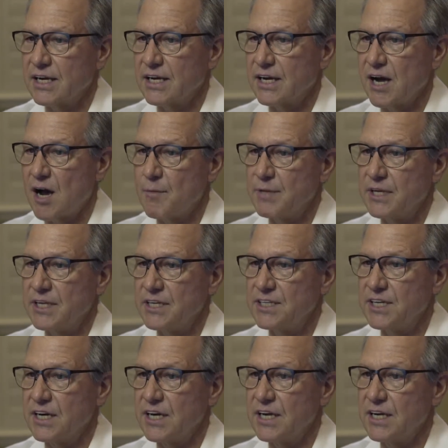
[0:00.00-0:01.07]
commonly
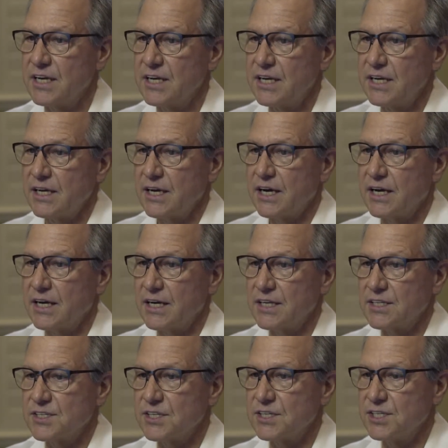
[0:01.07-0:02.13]
done
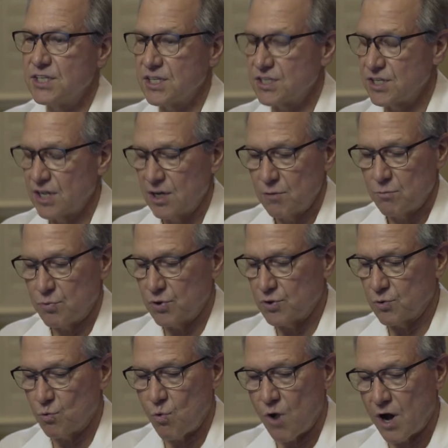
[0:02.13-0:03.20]
is to just put
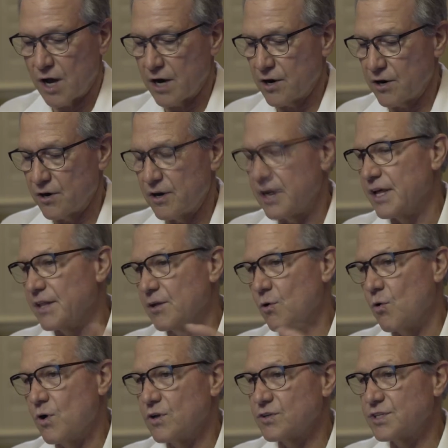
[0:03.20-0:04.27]
the water and the
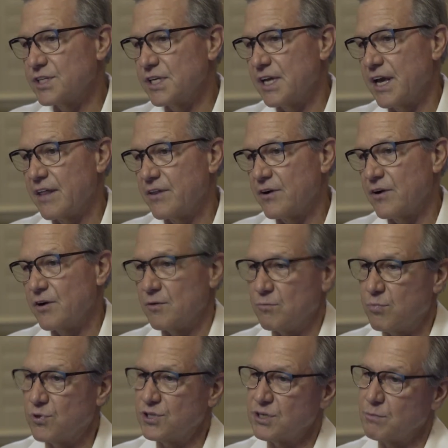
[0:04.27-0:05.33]
oils together
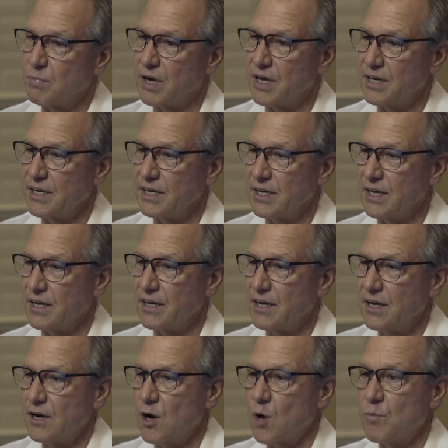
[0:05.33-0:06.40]
and push a button and
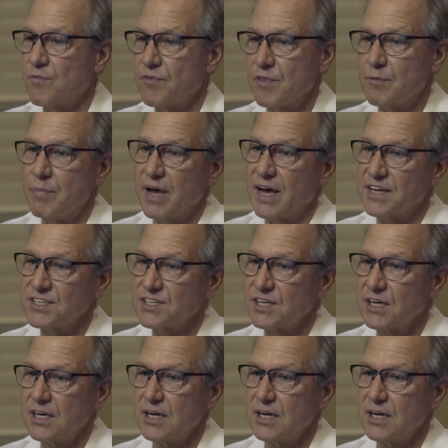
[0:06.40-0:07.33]
hope for the best.